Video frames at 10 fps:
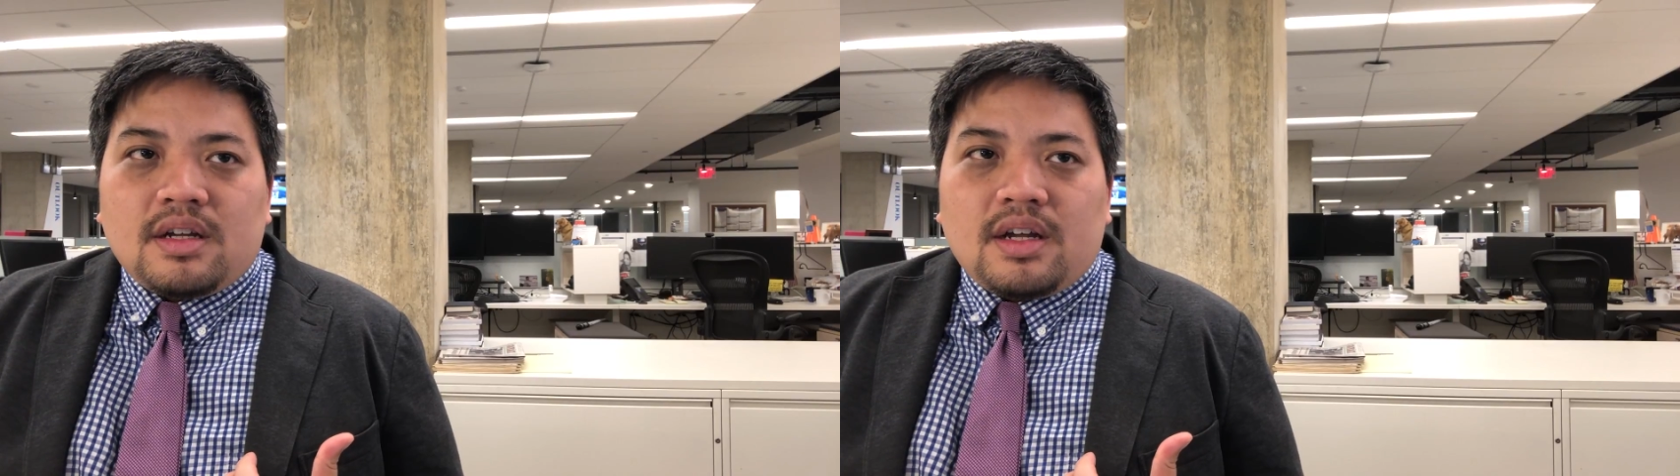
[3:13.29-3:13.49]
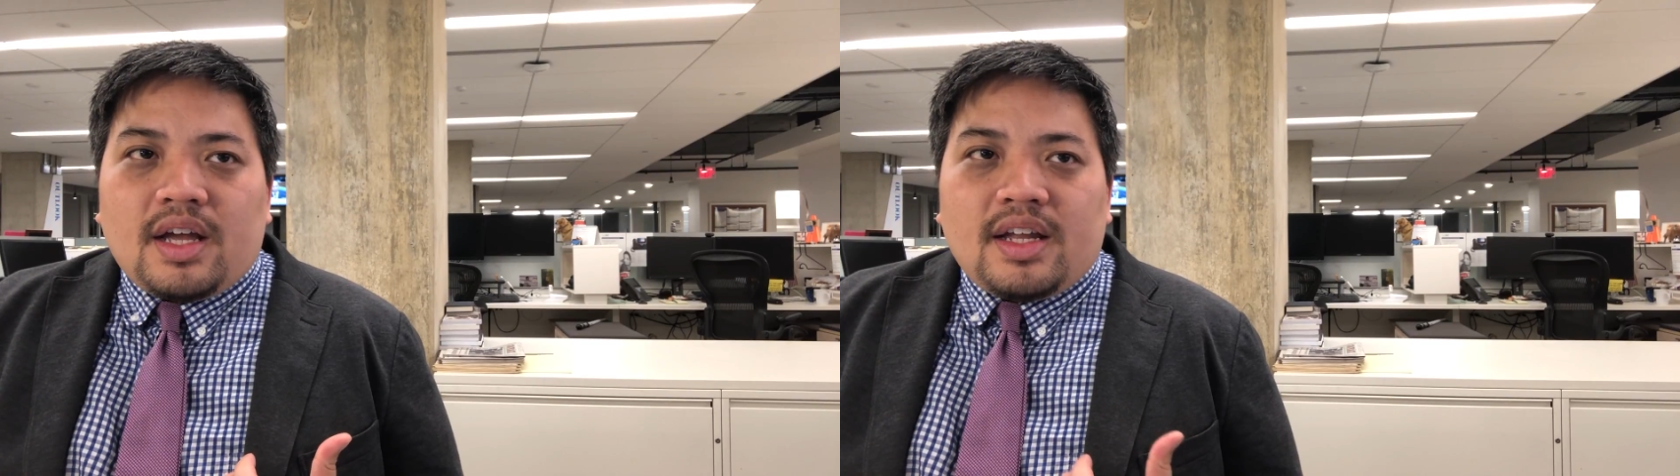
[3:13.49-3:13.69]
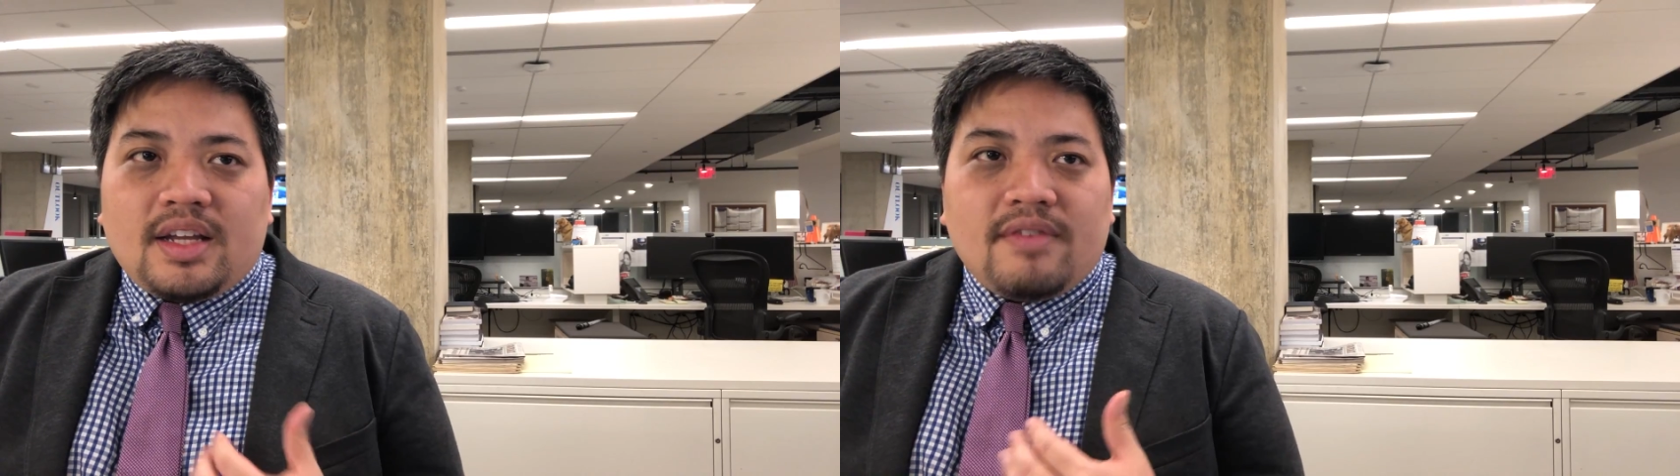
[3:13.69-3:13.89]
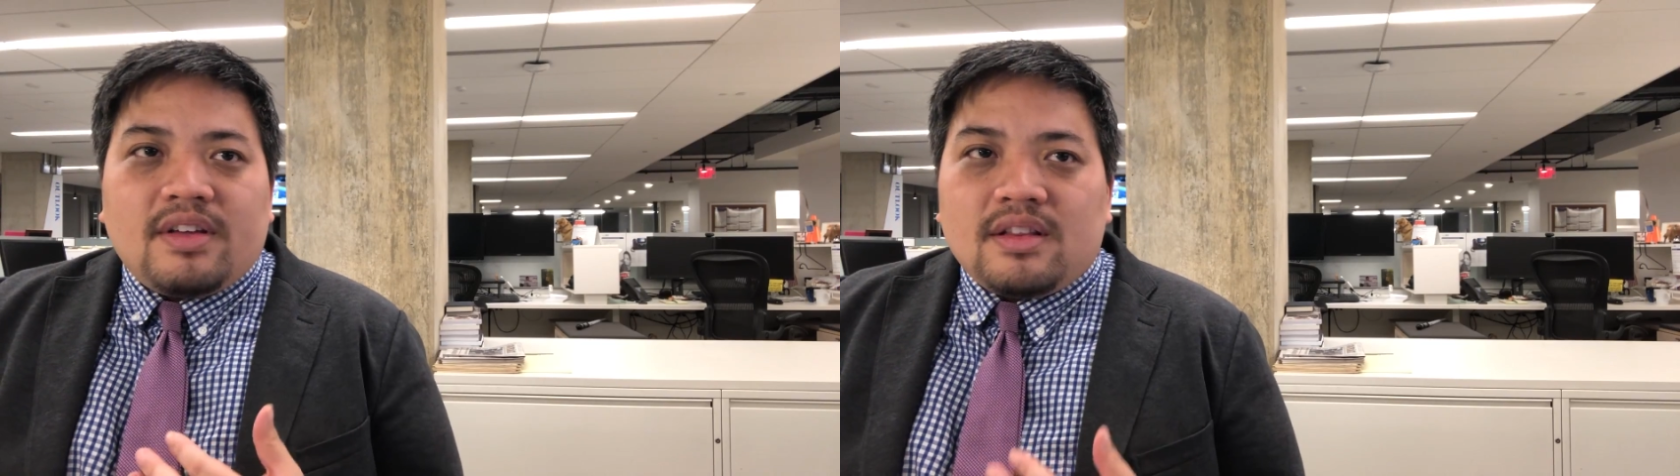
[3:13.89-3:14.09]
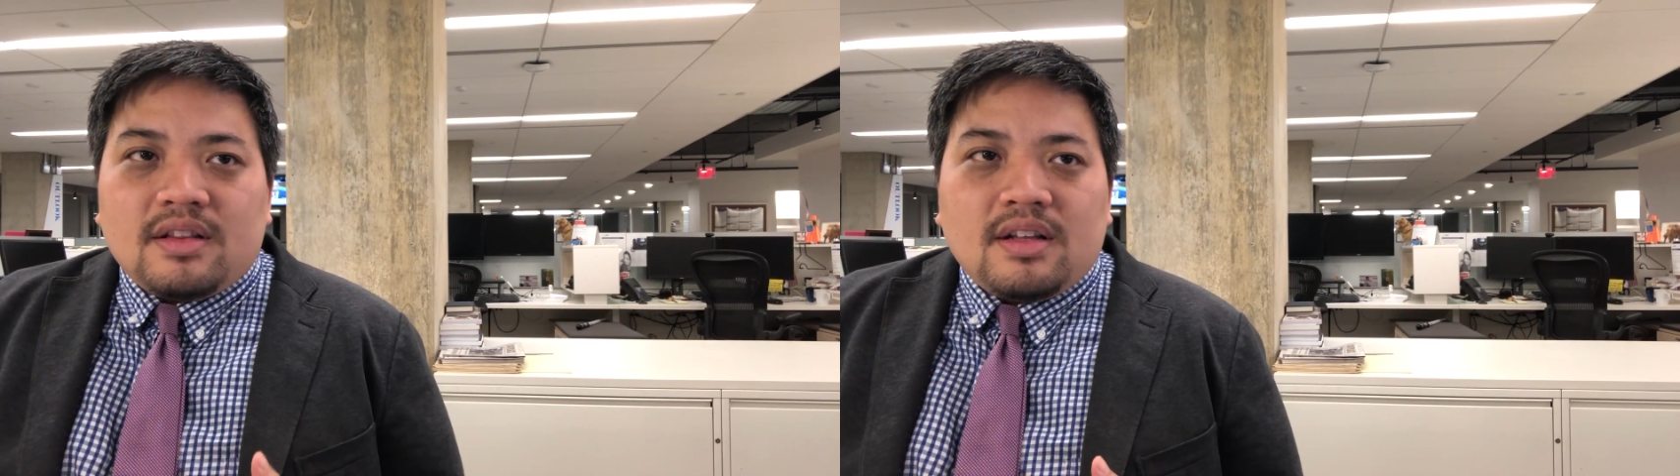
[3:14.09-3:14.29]
and
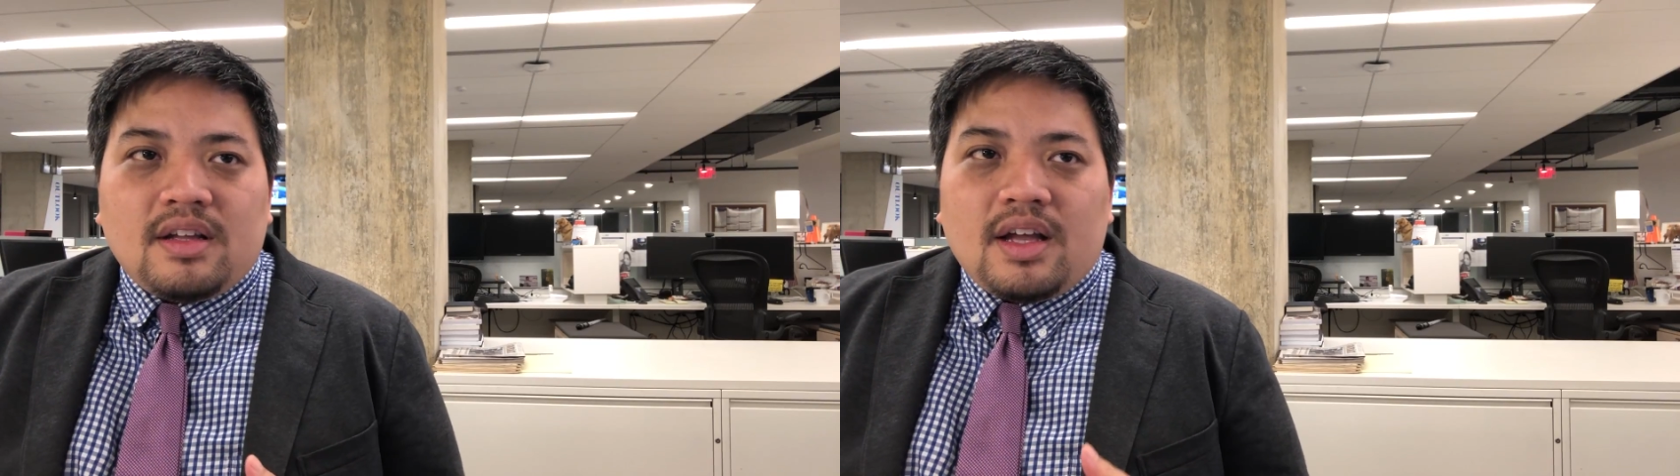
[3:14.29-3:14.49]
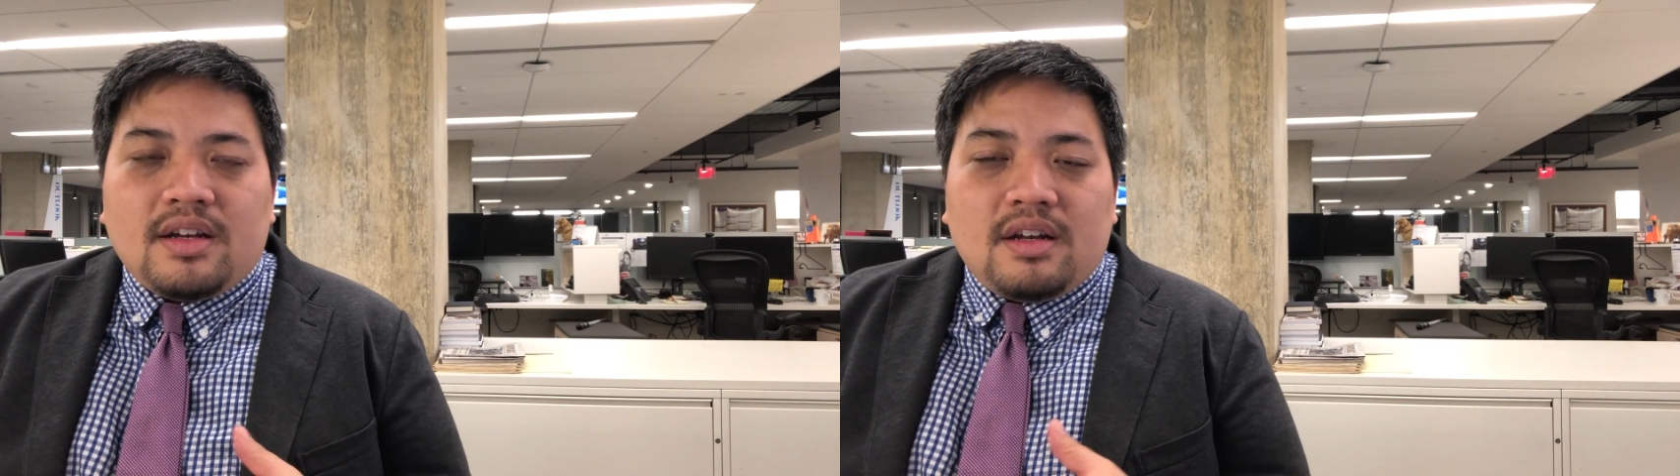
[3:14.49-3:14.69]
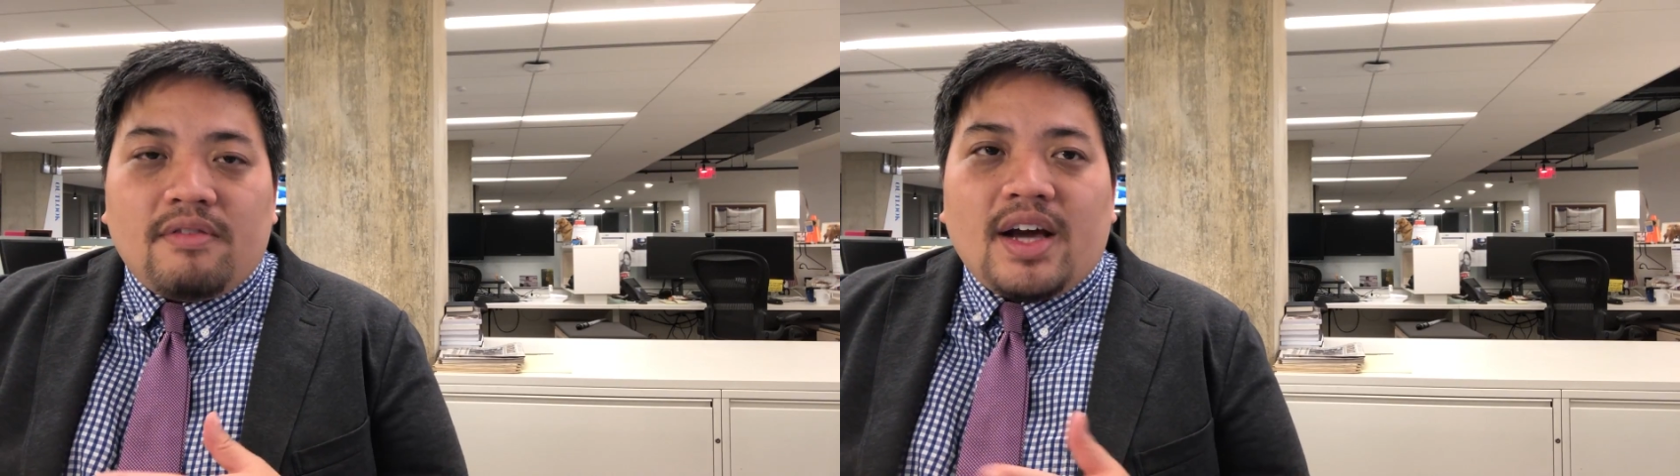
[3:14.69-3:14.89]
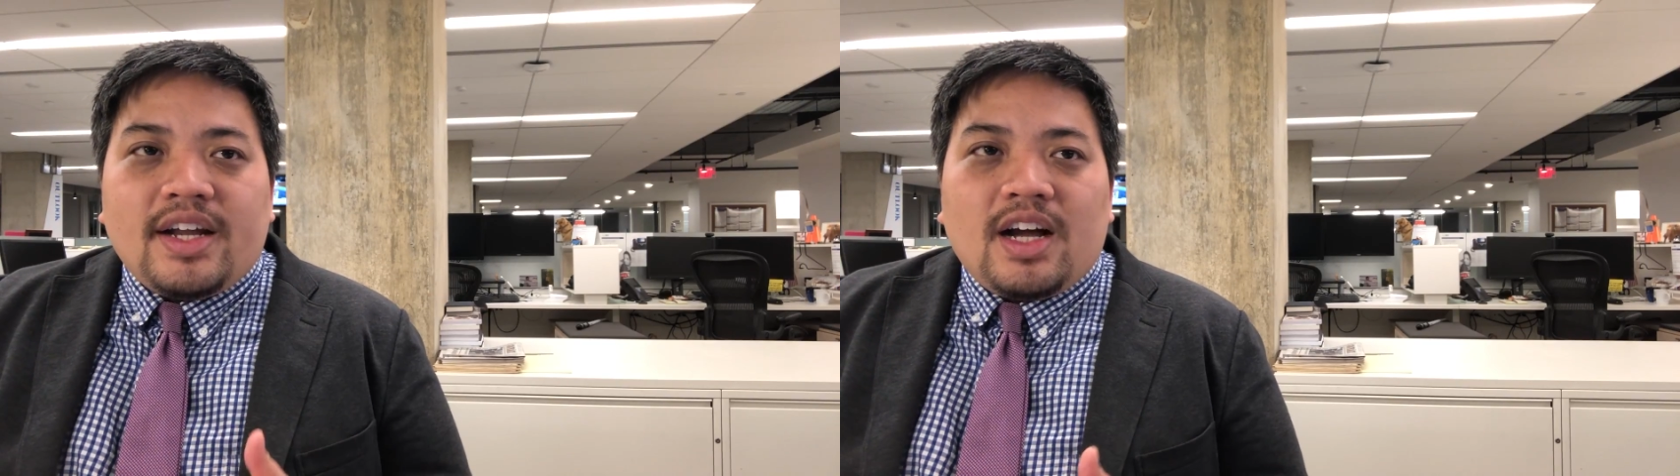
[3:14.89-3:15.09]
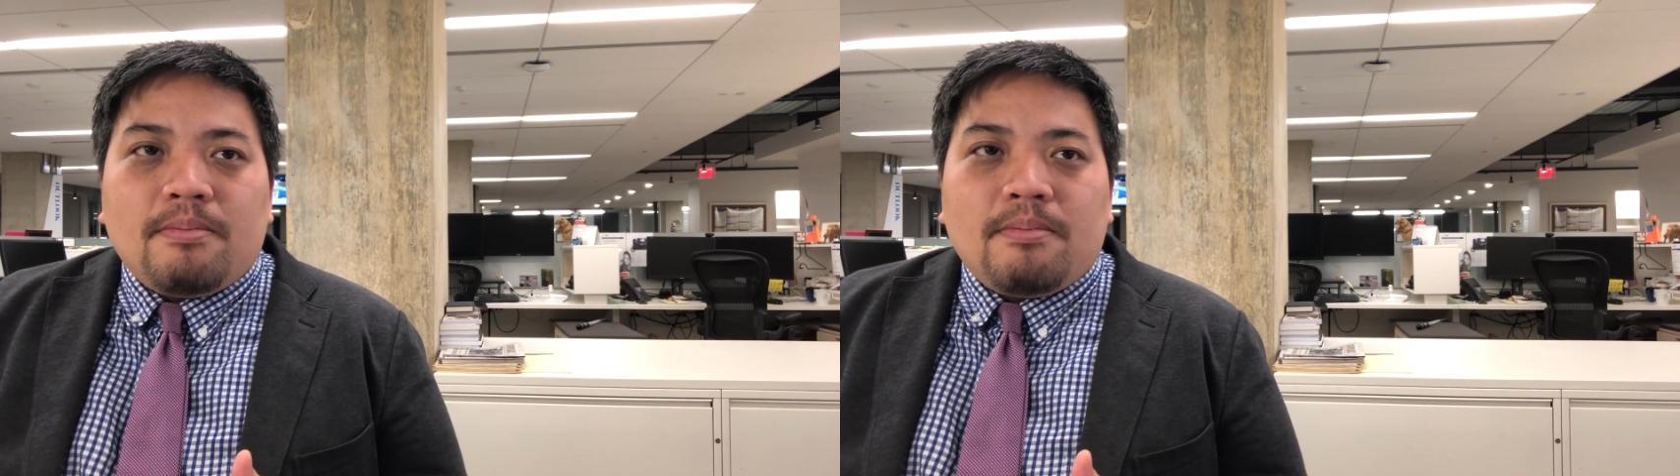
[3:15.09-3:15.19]
dividing